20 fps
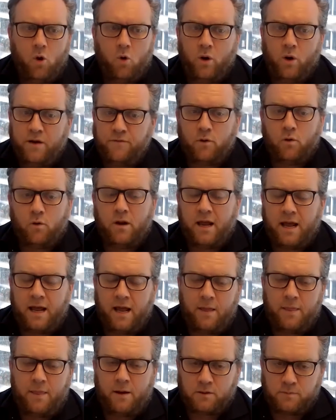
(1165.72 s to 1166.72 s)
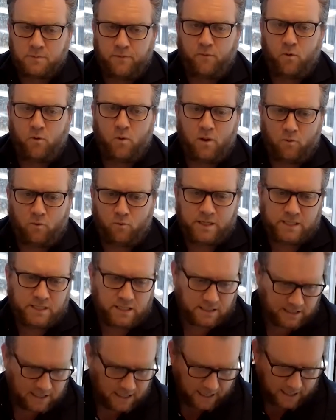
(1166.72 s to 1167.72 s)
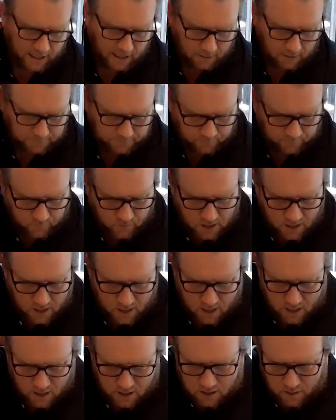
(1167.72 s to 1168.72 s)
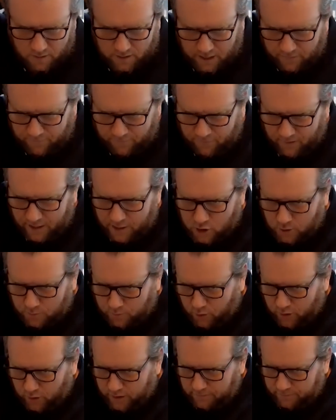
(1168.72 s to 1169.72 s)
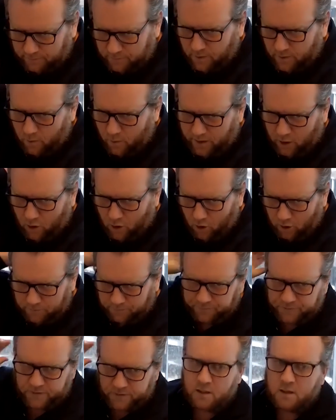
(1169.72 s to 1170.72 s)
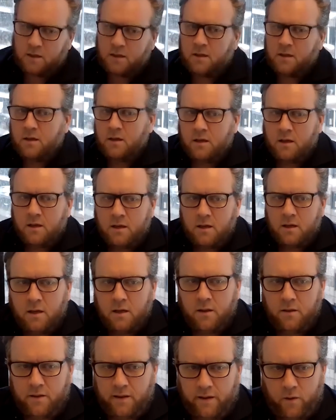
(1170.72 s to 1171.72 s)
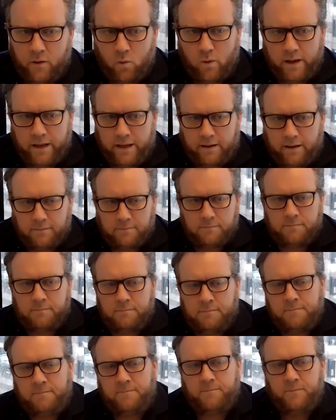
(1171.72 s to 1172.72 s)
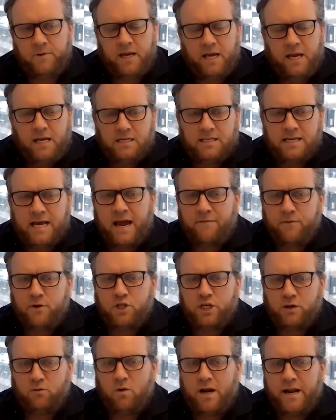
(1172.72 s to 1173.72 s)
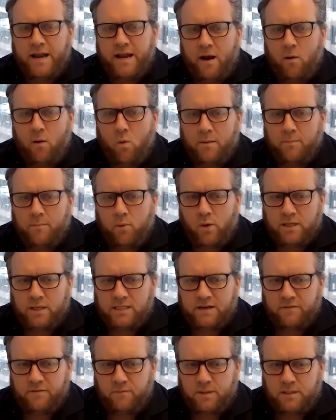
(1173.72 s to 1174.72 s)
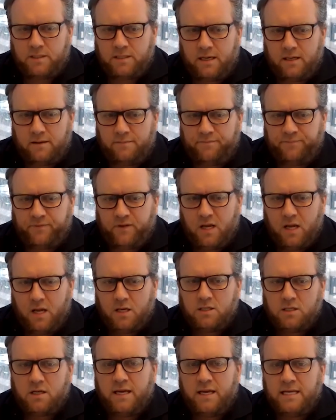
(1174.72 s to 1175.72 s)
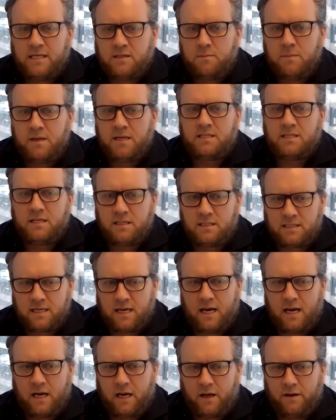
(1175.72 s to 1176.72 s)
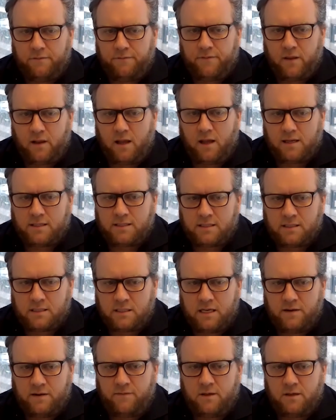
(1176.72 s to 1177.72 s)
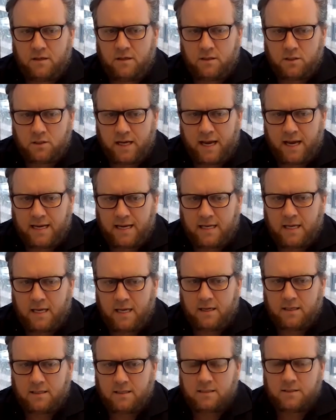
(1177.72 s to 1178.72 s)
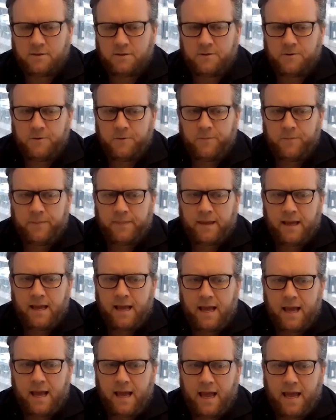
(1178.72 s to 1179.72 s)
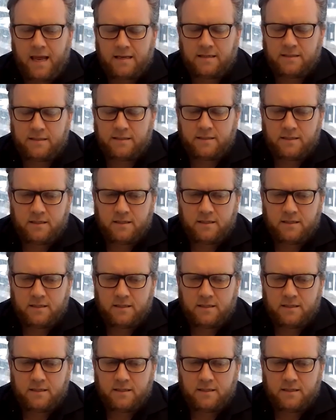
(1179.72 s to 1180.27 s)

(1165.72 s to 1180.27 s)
Or even, and that was before the recent data. So the inflation print that we got the other week, he's averaging right now 1.7%. So he's missed his target for the last 7 to 8 years. And,